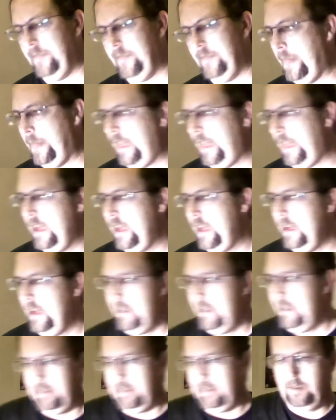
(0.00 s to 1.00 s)
finish
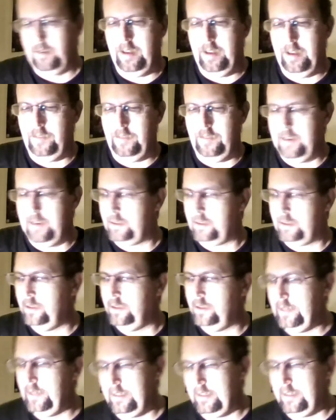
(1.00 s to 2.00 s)
gluing this up here so
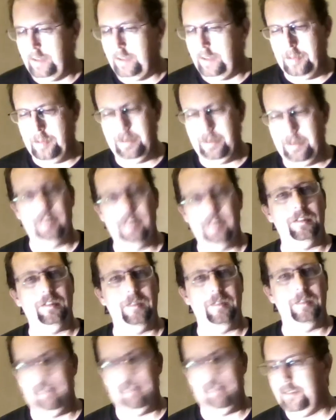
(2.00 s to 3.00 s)
we can see it all
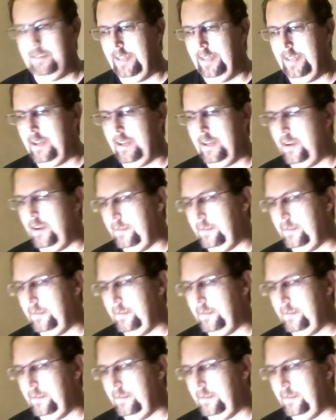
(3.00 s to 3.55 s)
built together.